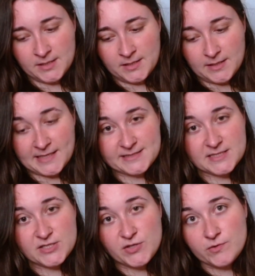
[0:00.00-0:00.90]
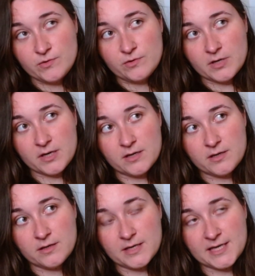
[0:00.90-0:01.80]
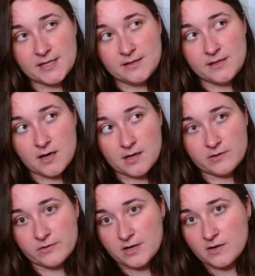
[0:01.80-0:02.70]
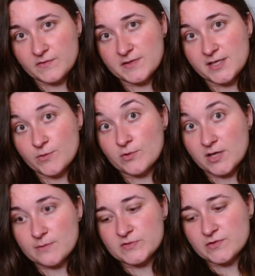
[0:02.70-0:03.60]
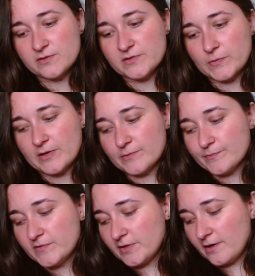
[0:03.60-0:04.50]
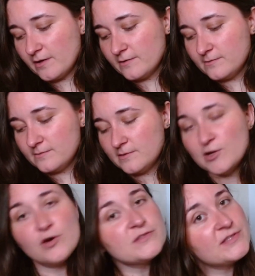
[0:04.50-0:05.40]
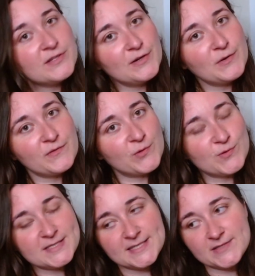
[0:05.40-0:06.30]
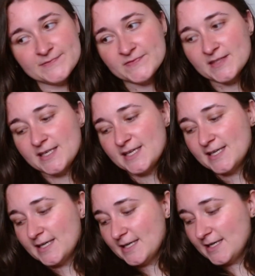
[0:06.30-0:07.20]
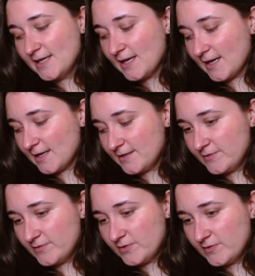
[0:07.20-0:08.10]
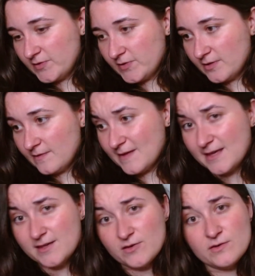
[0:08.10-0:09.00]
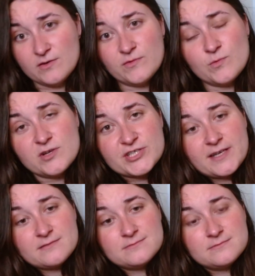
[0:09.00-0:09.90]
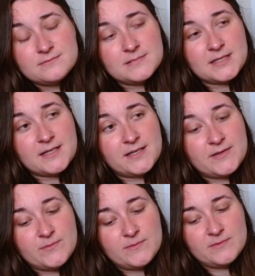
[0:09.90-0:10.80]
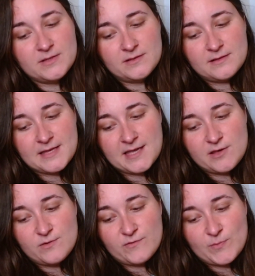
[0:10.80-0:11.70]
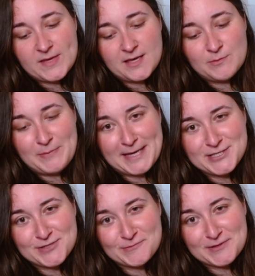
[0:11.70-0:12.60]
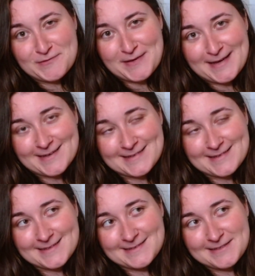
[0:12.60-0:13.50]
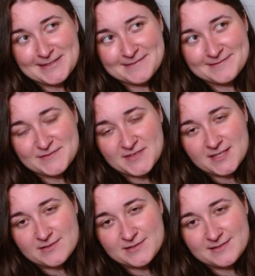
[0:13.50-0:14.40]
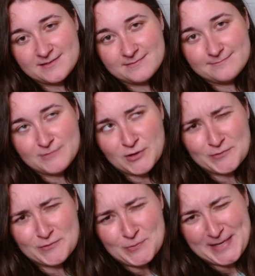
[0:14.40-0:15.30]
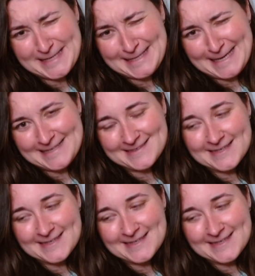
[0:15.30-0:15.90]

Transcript: a new in yarn craft video will come soon as well. So lots to look forward to. And thank you for watching. Thank you for being patient with the fact that, you know, this video is over a week late.